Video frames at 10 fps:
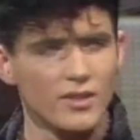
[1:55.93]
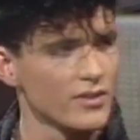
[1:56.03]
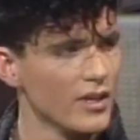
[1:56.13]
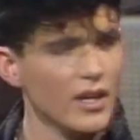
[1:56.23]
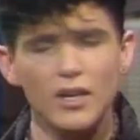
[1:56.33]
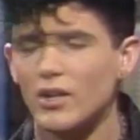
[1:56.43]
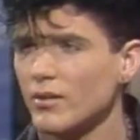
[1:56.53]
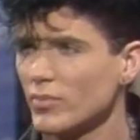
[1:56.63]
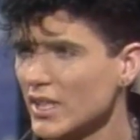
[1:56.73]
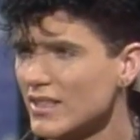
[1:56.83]
this? a
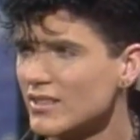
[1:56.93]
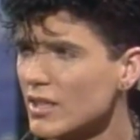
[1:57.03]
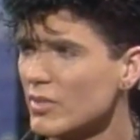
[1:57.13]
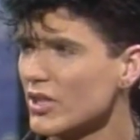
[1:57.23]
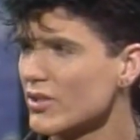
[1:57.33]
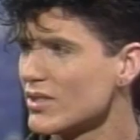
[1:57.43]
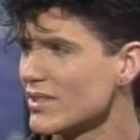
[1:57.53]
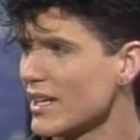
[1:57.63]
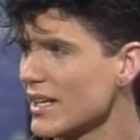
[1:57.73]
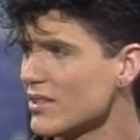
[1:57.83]
please limit your
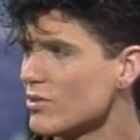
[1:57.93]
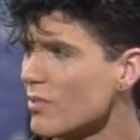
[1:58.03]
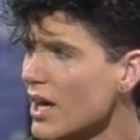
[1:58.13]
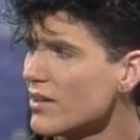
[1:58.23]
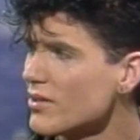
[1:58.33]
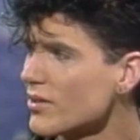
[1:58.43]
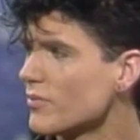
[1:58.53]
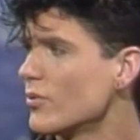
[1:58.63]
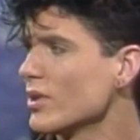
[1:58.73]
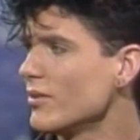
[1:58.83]
stay to under
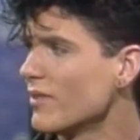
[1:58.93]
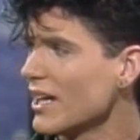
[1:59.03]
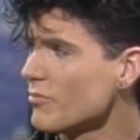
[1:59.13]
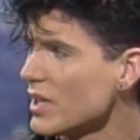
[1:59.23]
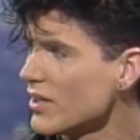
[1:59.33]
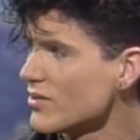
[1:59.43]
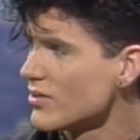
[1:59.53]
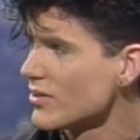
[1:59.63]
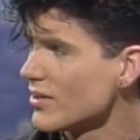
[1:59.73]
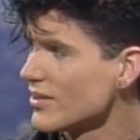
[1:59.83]
45
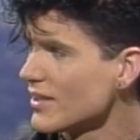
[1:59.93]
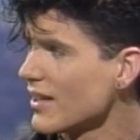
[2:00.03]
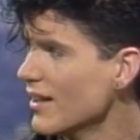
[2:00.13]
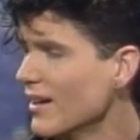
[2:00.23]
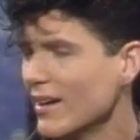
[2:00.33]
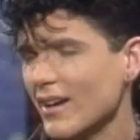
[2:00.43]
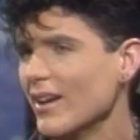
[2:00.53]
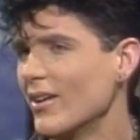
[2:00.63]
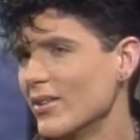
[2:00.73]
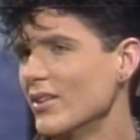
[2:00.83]
minutes? That, oh,
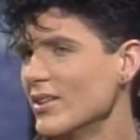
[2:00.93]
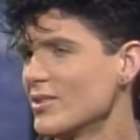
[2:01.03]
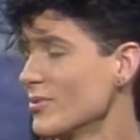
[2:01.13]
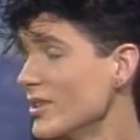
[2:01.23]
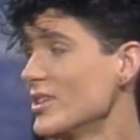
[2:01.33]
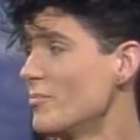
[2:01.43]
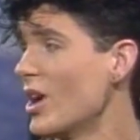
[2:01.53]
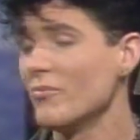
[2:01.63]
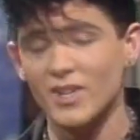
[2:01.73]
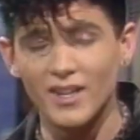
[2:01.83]
no, yeah, this, this
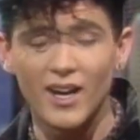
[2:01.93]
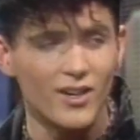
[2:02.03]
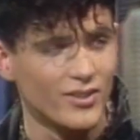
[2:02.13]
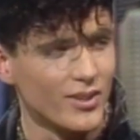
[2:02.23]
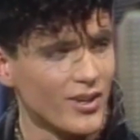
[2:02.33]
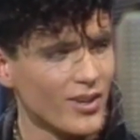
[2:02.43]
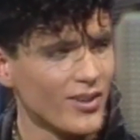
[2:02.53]
bummed me out, you know?